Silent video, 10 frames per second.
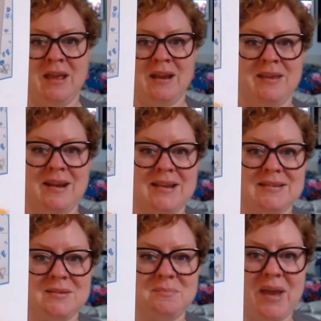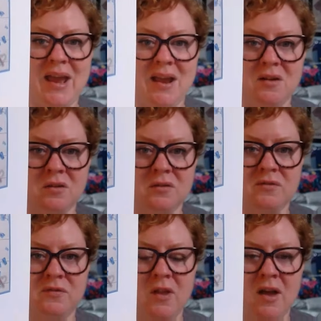I think it has some pale
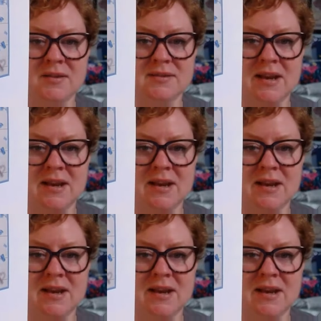floss,